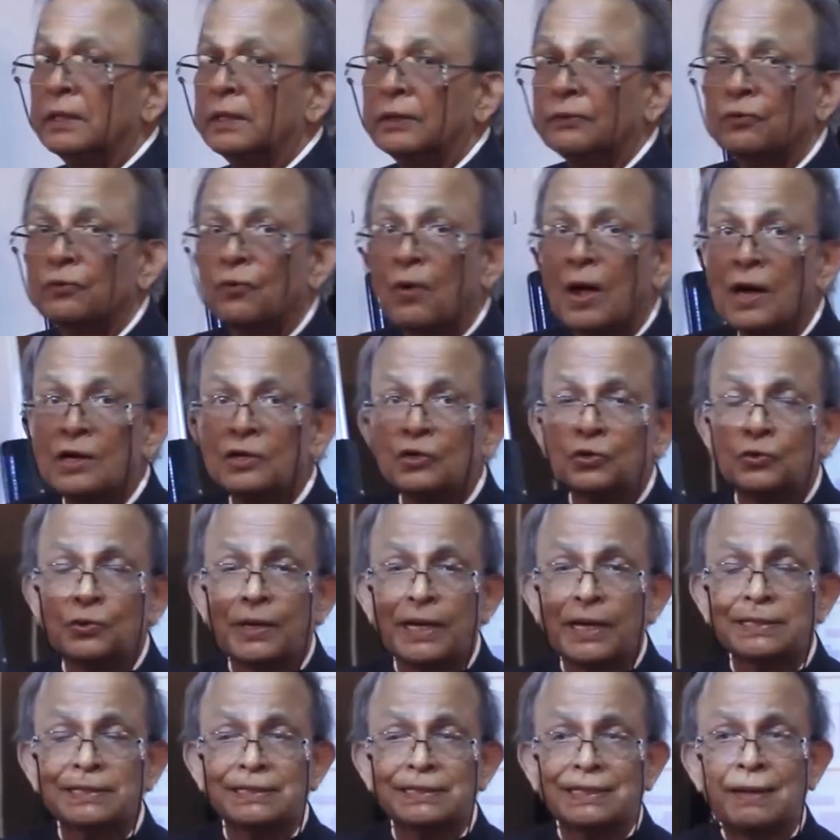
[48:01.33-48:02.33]
you want to
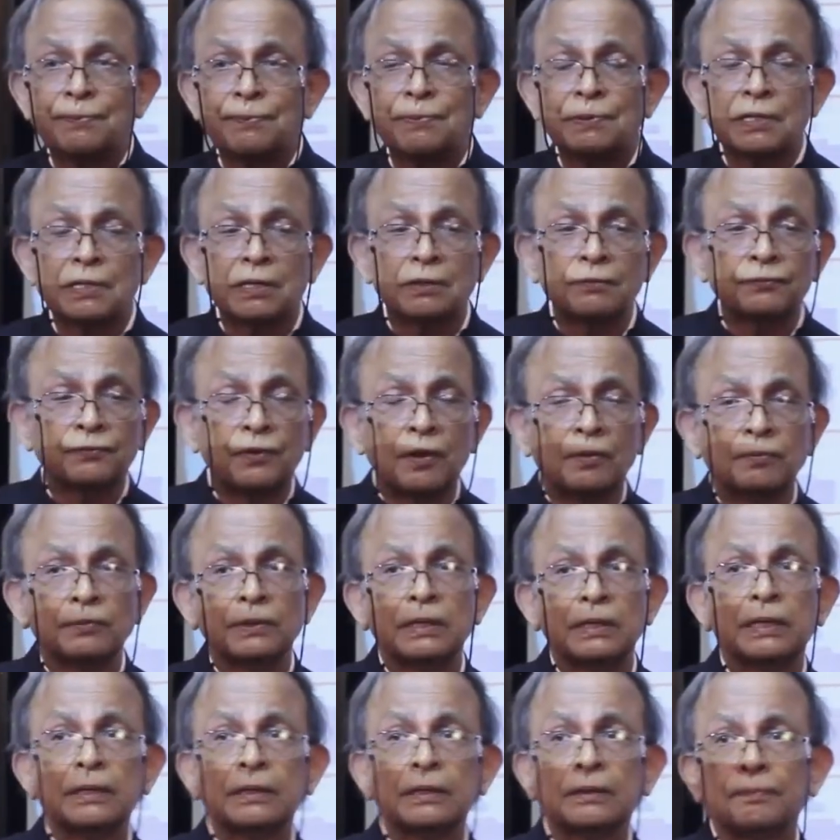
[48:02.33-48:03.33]
raise capital
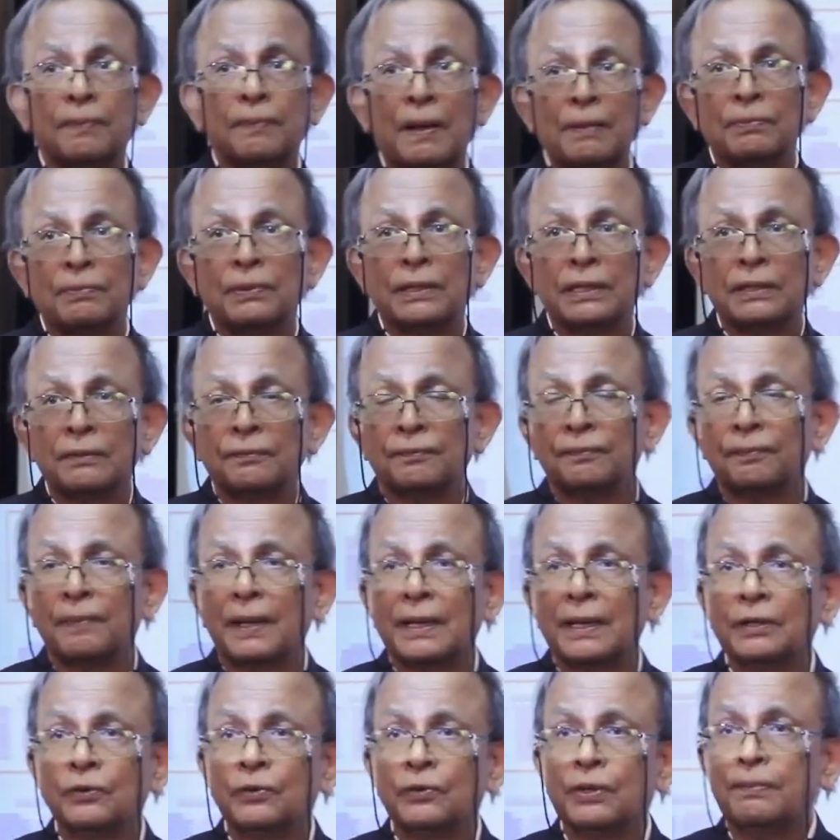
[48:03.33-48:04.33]
from the public
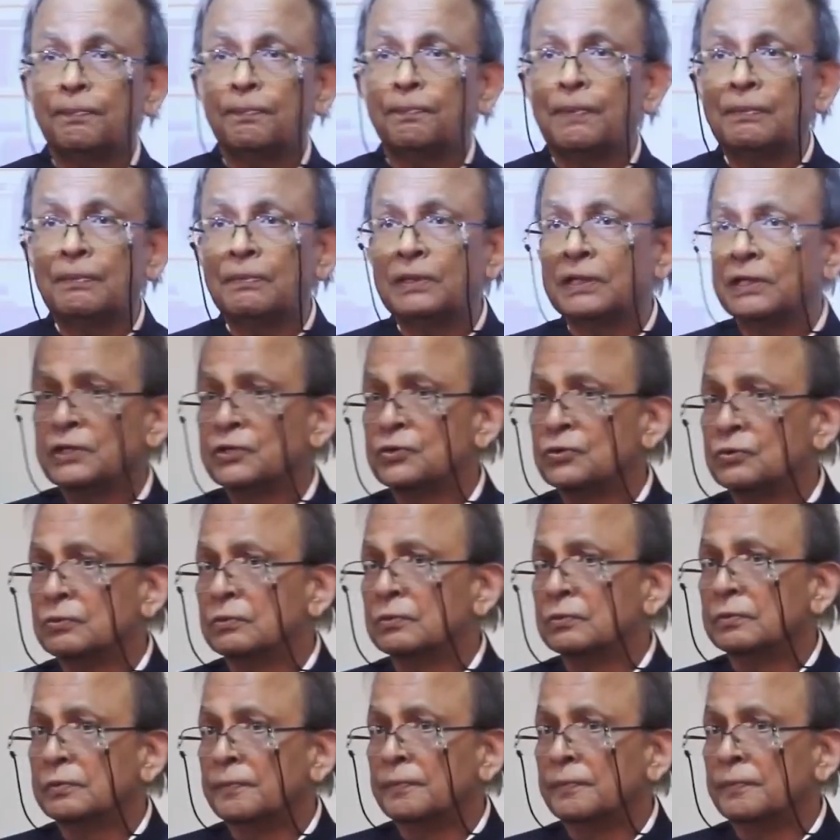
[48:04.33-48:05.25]
by a public issue.